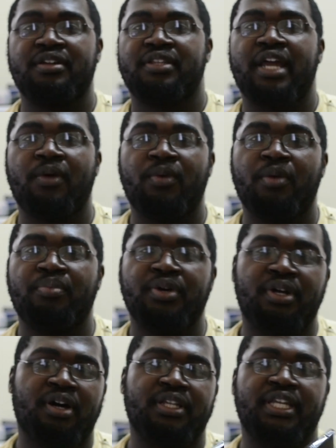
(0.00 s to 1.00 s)
that I won't put
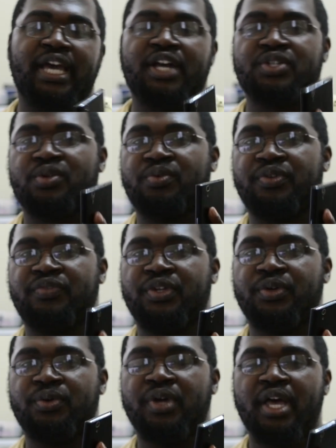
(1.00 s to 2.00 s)
on the actual
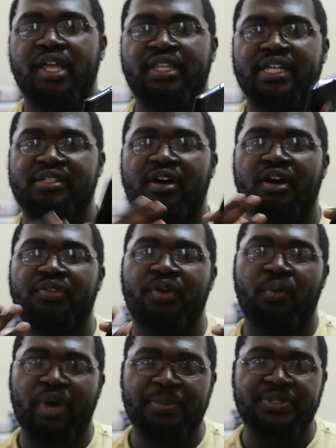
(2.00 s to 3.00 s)
review that's on the
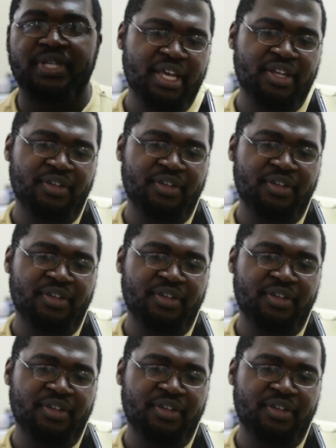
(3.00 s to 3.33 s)
website.